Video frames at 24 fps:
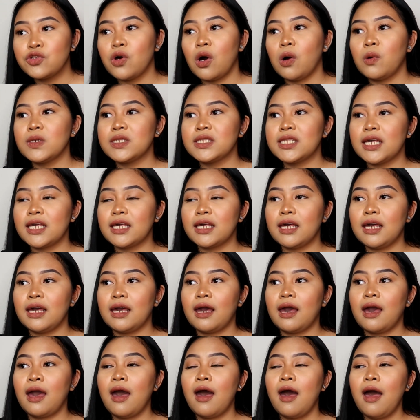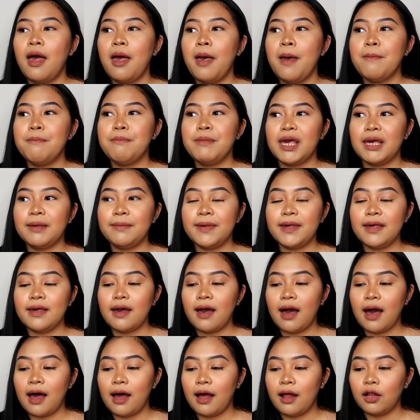So I was thinking maybe
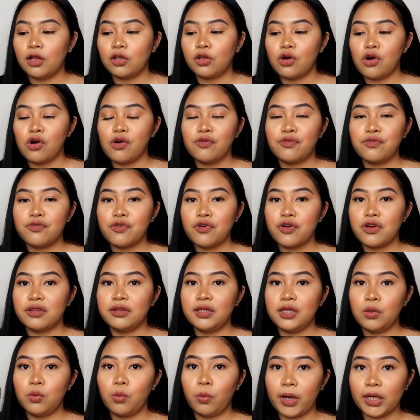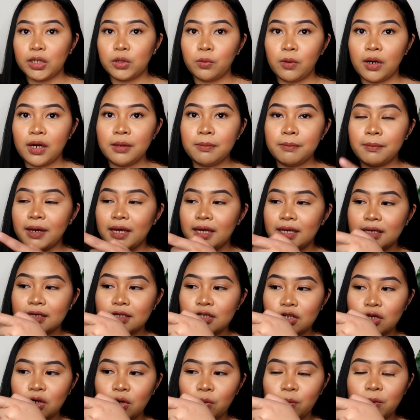I'll go for the white one, but
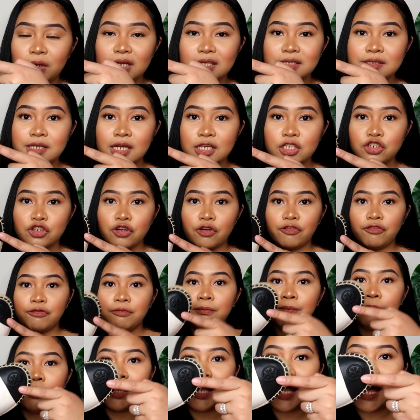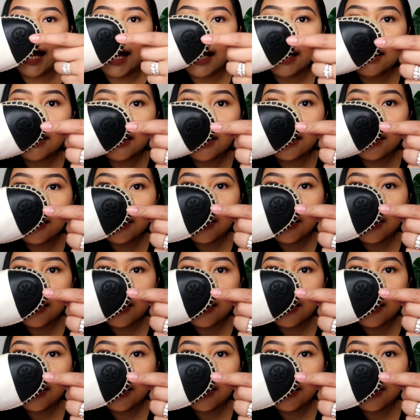you know, with a touch of black